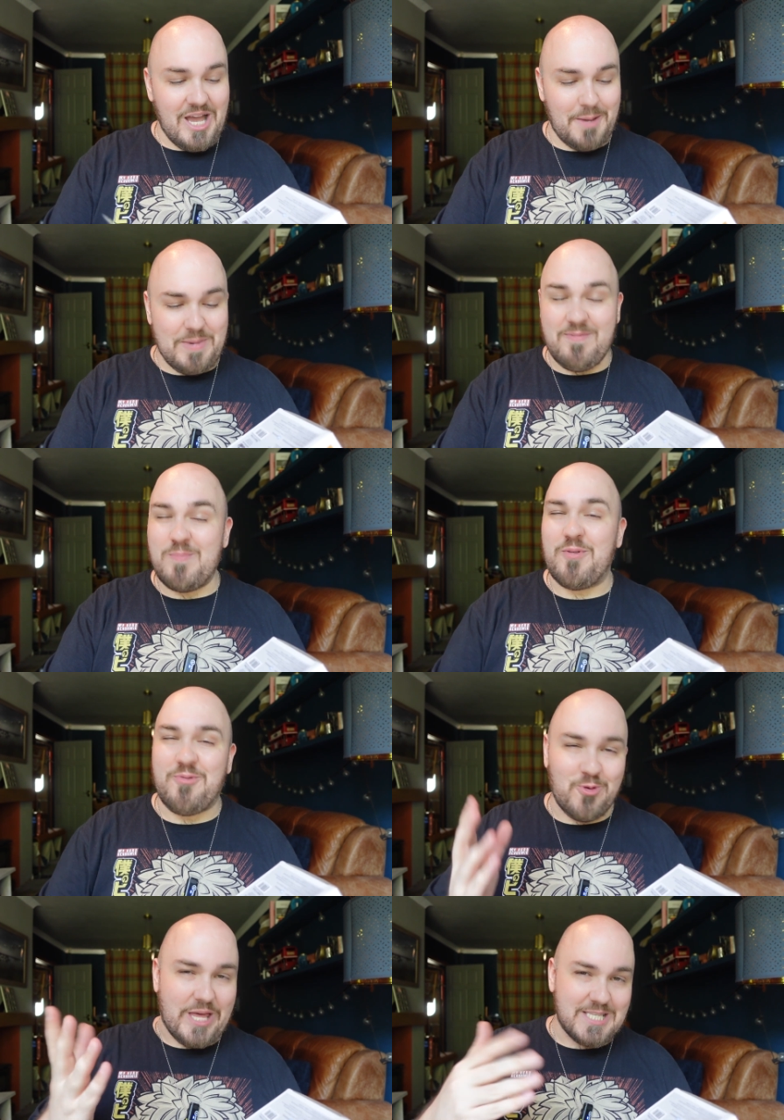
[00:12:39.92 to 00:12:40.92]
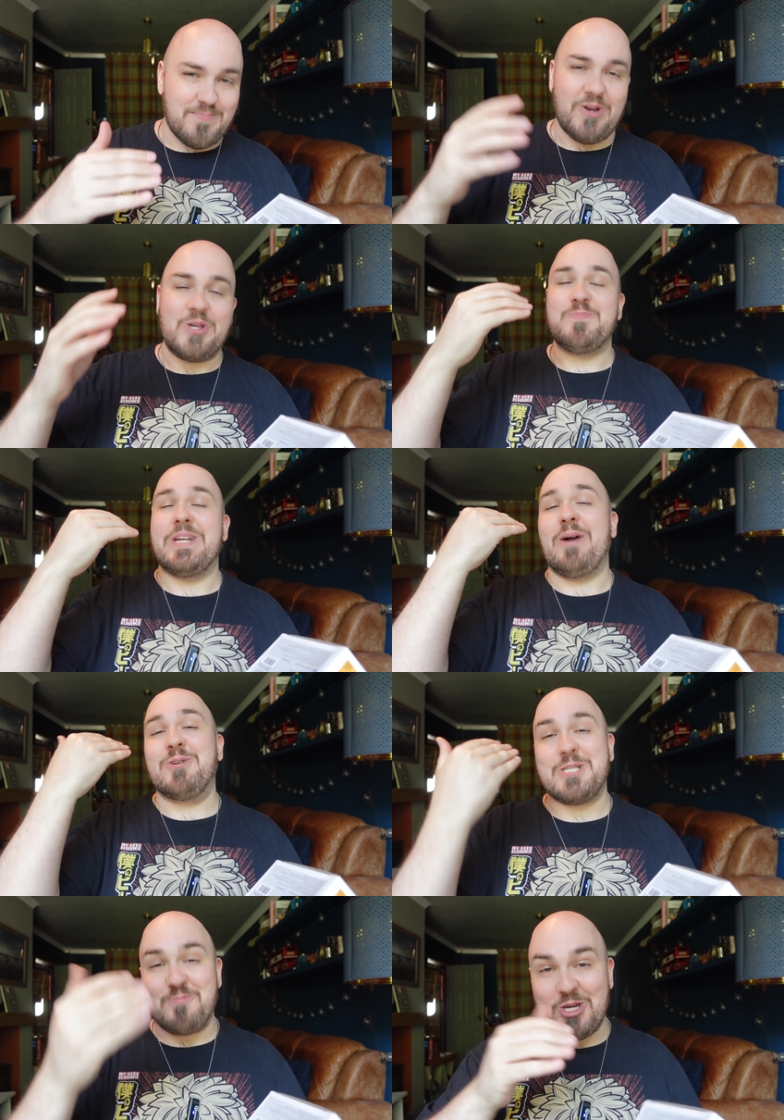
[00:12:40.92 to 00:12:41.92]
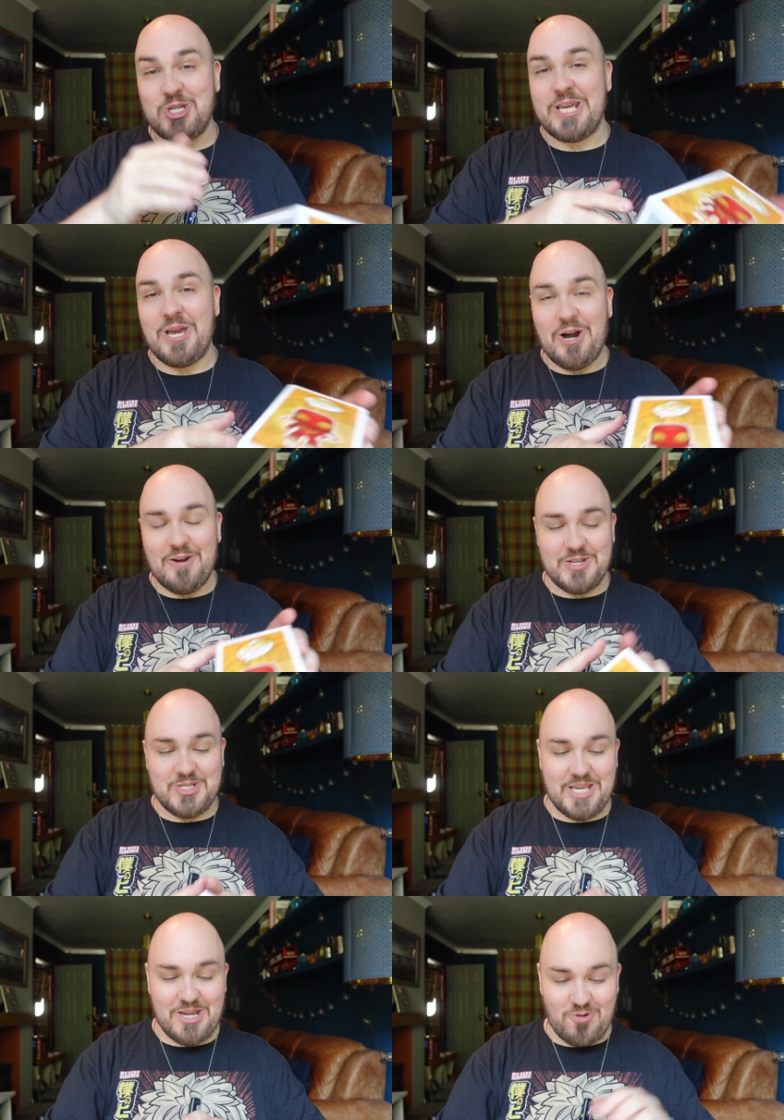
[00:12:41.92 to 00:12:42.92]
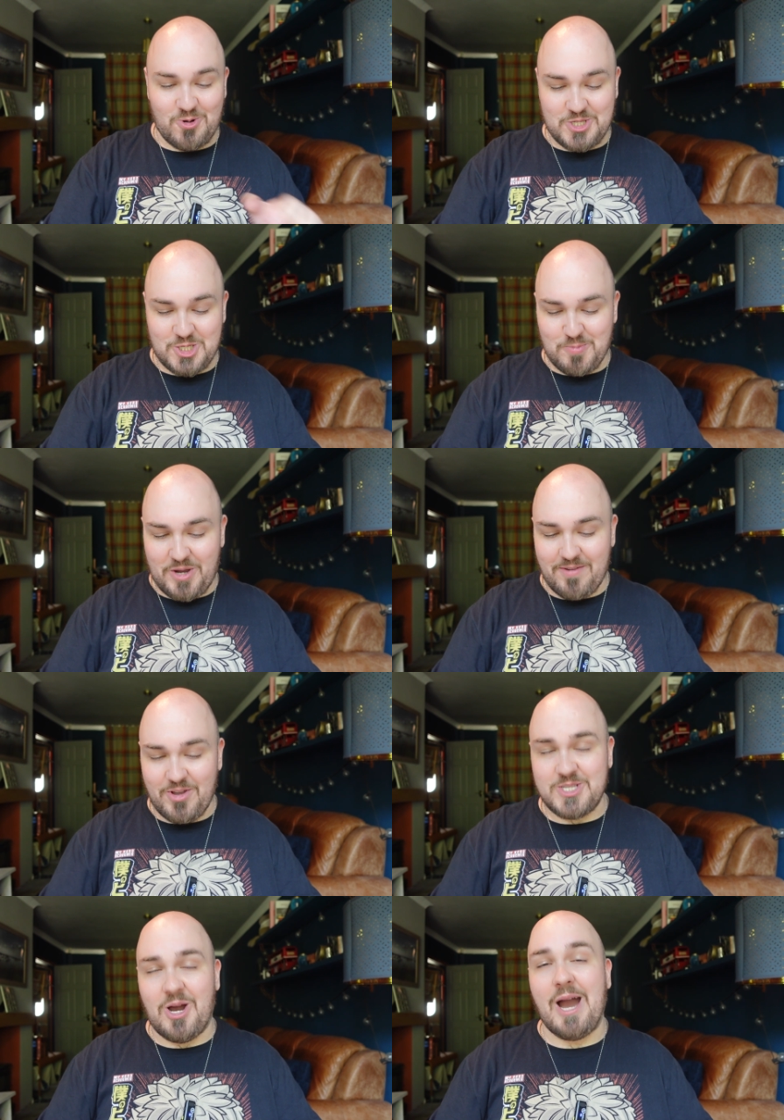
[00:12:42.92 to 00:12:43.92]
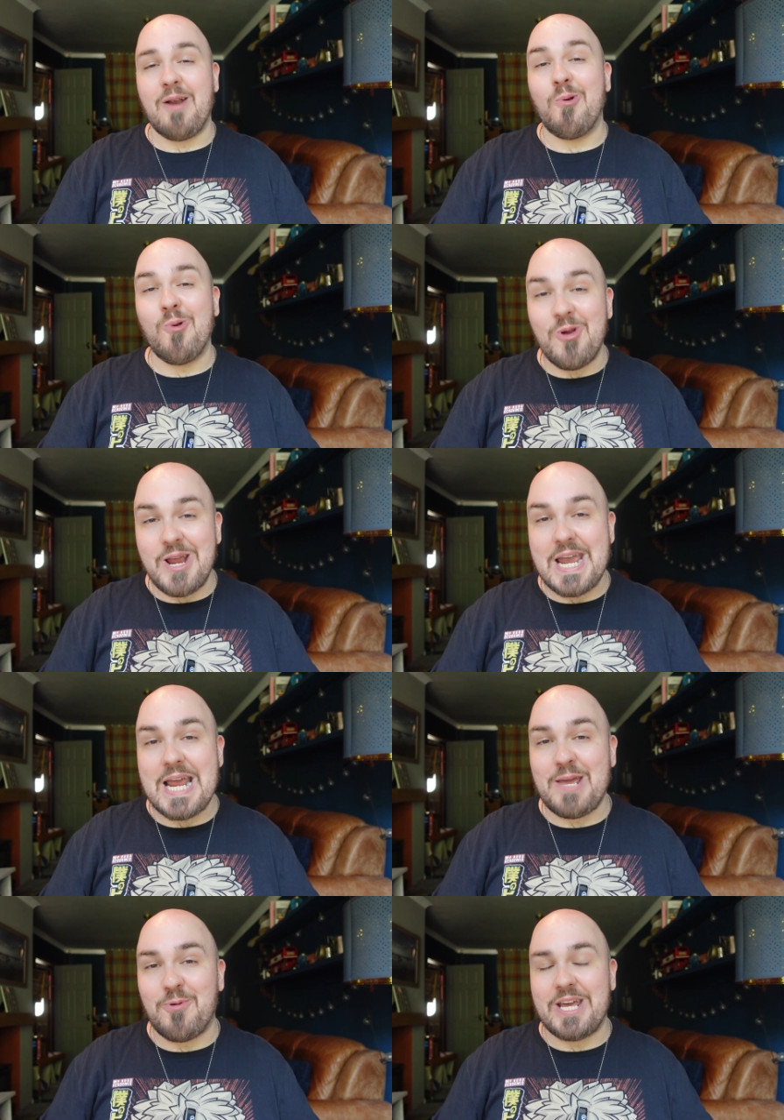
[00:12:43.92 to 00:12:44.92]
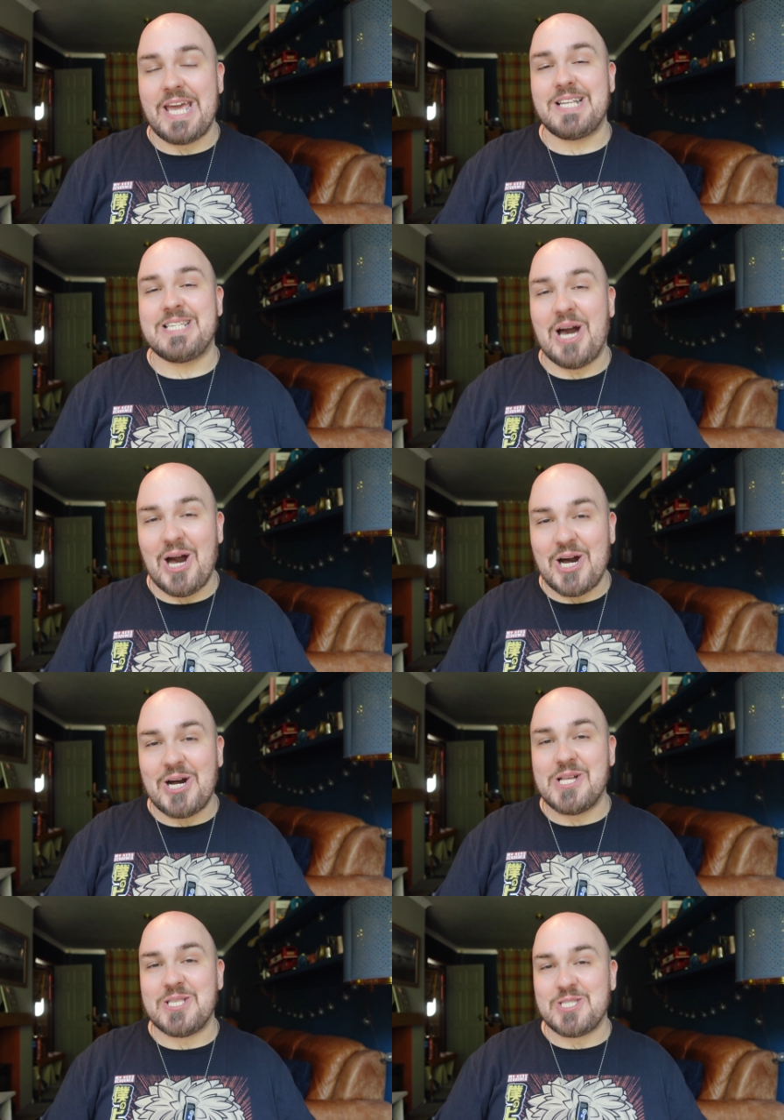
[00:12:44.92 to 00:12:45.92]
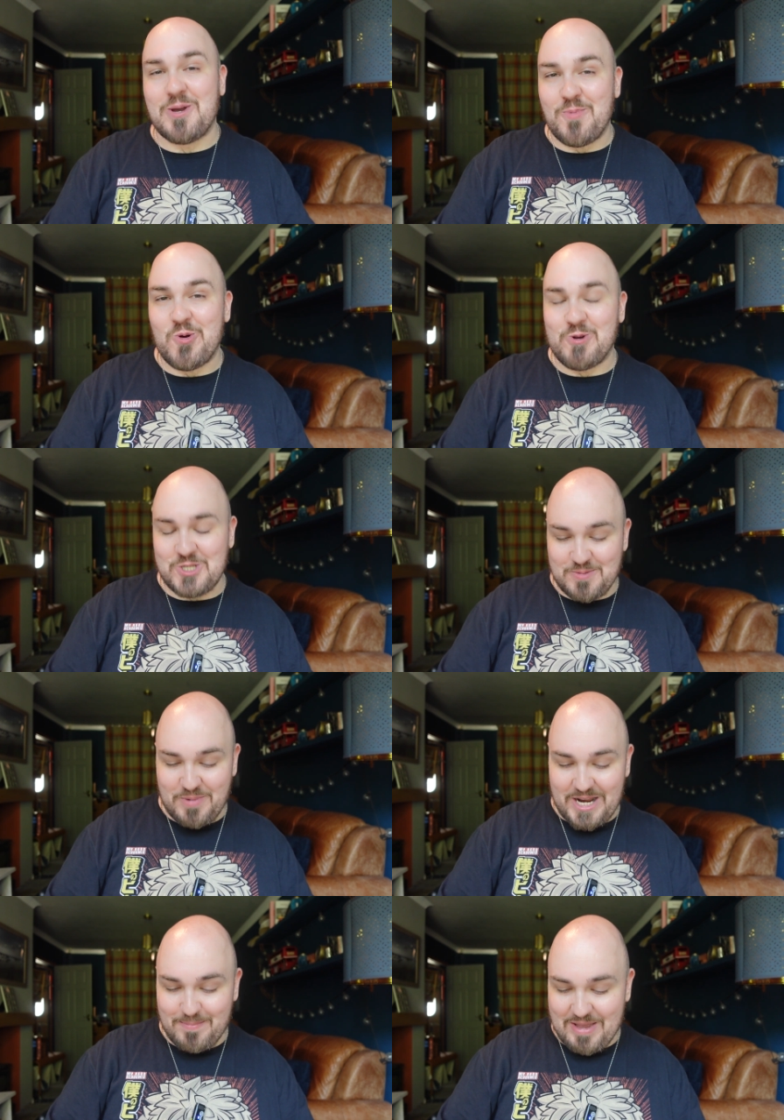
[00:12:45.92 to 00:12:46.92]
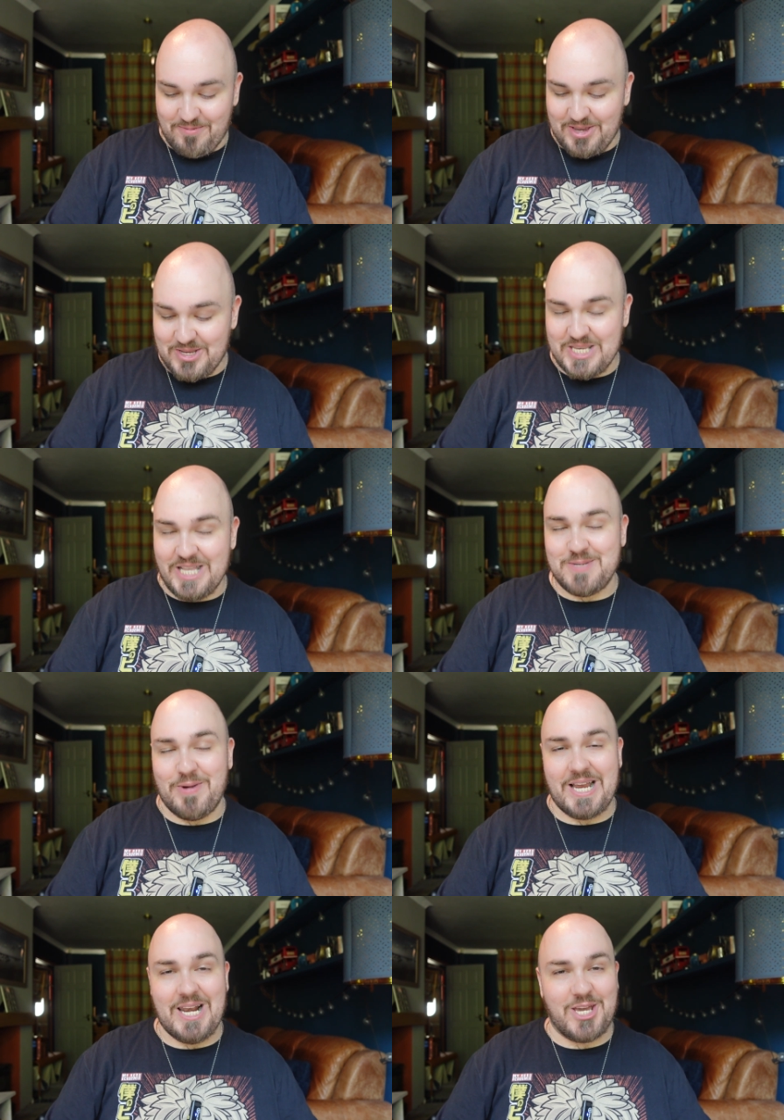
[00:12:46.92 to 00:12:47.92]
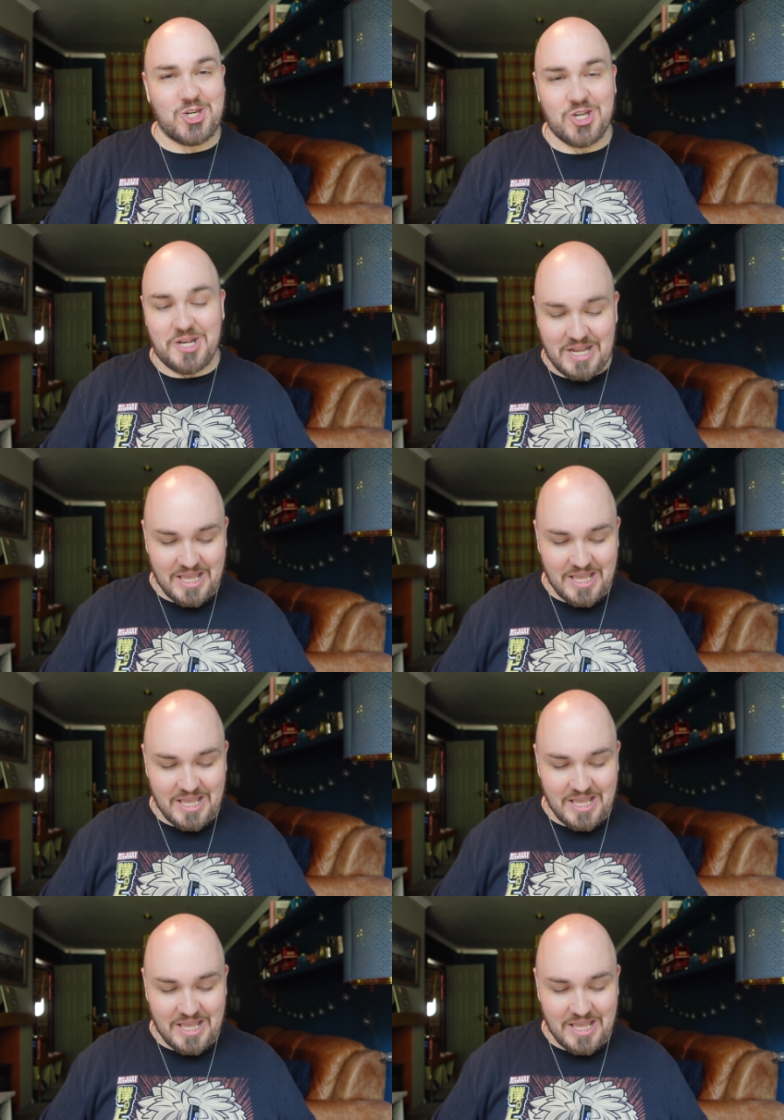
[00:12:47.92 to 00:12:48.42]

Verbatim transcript: um, even before that, to be honest, but now especially after seeing Across the Spider-Verse, I really want to get tons more Spider-Man figures into my collection